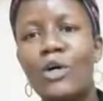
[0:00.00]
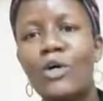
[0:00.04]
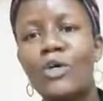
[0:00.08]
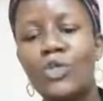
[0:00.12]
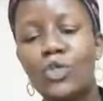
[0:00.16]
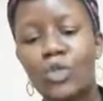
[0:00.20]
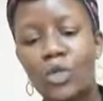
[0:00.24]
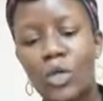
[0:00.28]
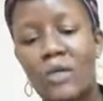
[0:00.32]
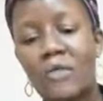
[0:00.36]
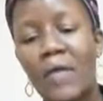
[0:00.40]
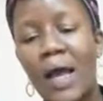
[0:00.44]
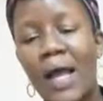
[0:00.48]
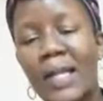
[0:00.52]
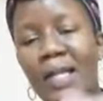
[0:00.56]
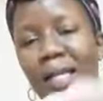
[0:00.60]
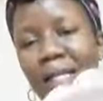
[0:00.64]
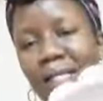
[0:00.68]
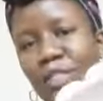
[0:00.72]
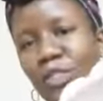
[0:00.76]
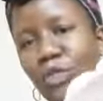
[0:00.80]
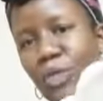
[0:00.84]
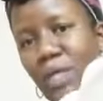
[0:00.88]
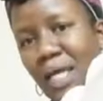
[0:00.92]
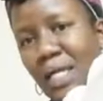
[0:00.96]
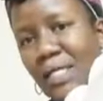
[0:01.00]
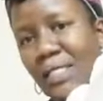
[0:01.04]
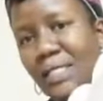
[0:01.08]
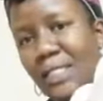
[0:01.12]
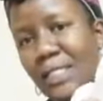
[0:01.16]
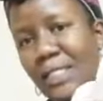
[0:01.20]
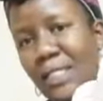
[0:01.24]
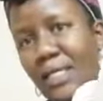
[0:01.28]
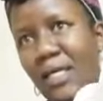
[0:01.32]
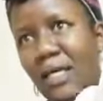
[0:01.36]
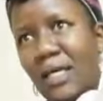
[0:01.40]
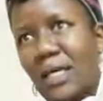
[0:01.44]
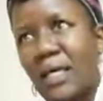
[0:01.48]
So unless you
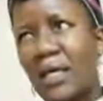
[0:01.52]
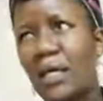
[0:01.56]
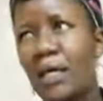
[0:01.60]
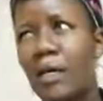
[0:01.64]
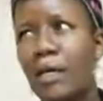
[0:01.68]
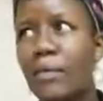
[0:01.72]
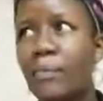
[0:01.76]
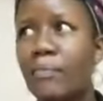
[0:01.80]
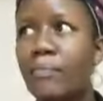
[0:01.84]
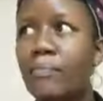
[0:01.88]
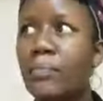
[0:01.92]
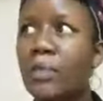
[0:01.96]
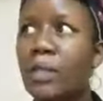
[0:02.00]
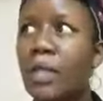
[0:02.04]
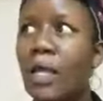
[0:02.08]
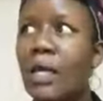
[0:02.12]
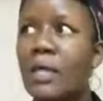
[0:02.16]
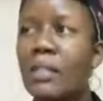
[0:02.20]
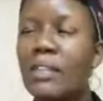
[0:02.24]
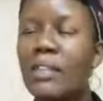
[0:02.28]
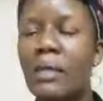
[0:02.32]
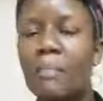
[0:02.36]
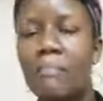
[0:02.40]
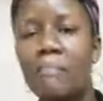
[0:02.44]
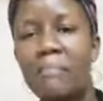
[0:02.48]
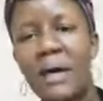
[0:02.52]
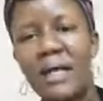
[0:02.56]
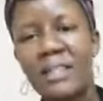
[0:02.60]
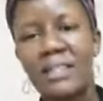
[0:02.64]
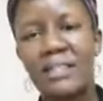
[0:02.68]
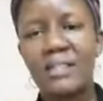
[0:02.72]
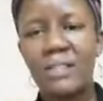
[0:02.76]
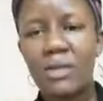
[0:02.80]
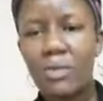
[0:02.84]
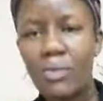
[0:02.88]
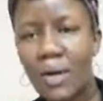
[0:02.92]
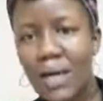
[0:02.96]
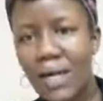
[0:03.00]
get the
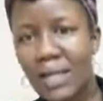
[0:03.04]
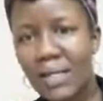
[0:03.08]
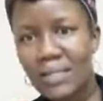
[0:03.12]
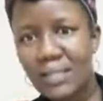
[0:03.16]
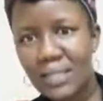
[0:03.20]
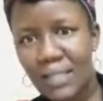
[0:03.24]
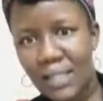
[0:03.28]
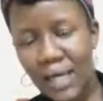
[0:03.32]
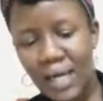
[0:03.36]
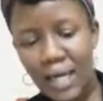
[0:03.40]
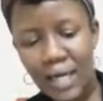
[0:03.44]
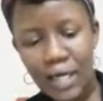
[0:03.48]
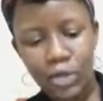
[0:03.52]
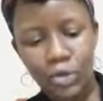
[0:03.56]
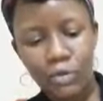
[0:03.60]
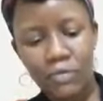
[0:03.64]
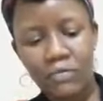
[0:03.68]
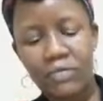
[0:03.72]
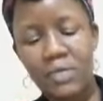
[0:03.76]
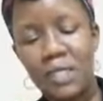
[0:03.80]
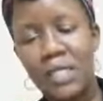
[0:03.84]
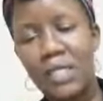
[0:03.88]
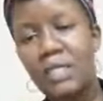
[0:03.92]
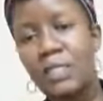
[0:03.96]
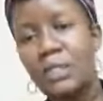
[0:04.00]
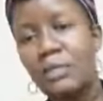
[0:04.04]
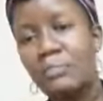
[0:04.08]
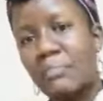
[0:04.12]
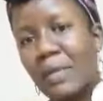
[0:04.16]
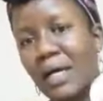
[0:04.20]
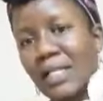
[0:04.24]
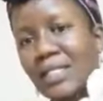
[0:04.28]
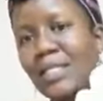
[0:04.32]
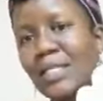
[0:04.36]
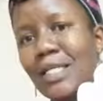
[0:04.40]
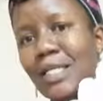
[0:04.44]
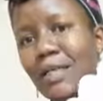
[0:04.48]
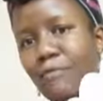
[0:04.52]
birthday ones and that kind of things,
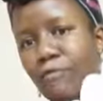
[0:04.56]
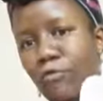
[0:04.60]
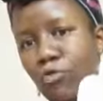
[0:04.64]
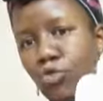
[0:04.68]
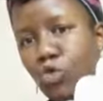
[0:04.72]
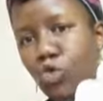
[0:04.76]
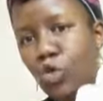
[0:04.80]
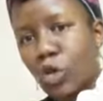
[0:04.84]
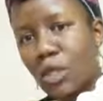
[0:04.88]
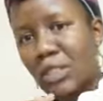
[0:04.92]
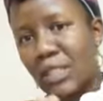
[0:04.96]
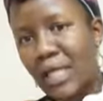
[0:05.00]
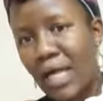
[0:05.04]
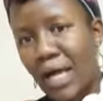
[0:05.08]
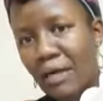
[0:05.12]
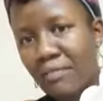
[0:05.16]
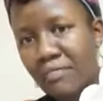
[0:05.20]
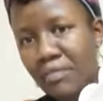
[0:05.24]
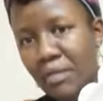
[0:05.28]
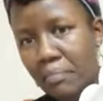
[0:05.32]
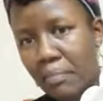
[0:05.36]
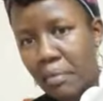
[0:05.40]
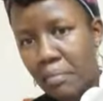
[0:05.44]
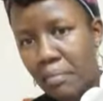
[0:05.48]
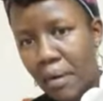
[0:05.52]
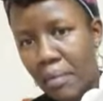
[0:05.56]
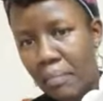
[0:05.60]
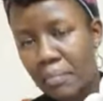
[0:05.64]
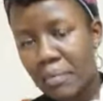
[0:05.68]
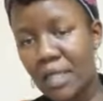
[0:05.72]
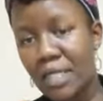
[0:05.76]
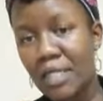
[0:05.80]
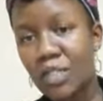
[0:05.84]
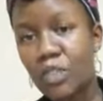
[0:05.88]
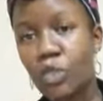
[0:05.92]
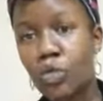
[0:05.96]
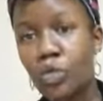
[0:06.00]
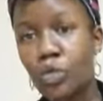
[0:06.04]
but if you don't have the paper
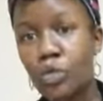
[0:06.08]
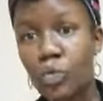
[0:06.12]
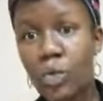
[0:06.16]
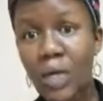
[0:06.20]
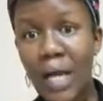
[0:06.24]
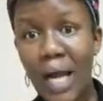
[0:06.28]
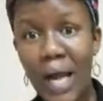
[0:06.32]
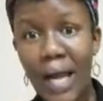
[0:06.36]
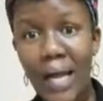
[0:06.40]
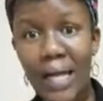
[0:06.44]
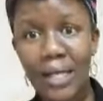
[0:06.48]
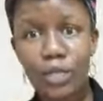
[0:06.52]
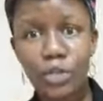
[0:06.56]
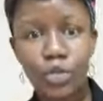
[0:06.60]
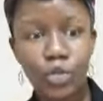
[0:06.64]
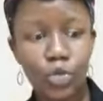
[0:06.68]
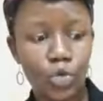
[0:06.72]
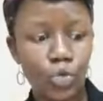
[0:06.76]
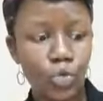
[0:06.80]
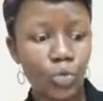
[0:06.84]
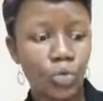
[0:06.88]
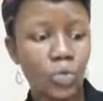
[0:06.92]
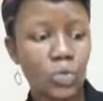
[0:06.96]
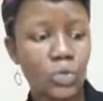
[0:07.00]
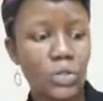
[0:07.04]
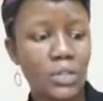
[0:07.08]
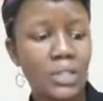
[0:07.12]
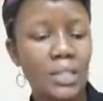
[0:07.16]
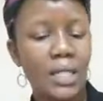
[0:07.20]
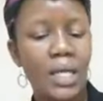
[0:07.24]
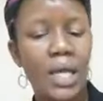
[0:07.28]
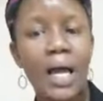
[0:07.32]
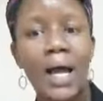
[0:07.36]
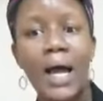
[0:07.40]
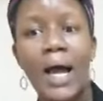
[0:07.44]
plate, you can use